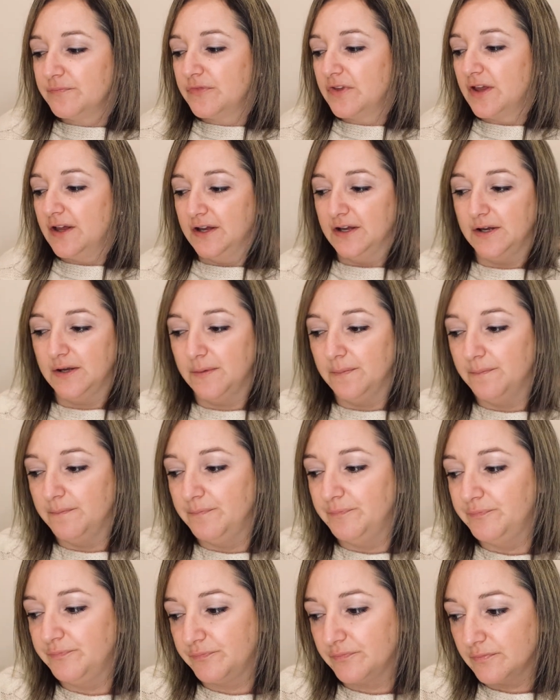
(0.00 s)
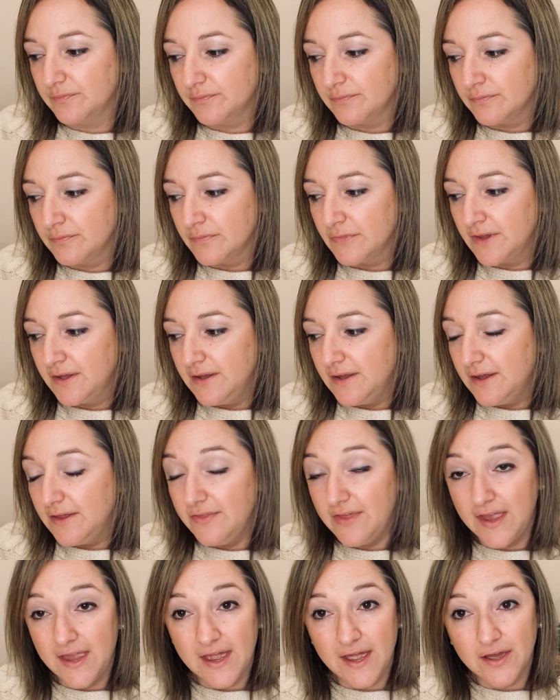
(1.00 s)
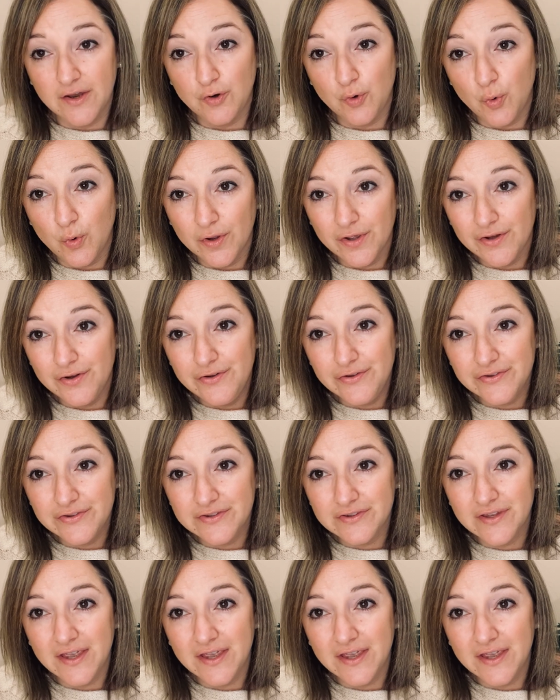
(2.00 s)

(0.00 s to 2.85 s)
they had oils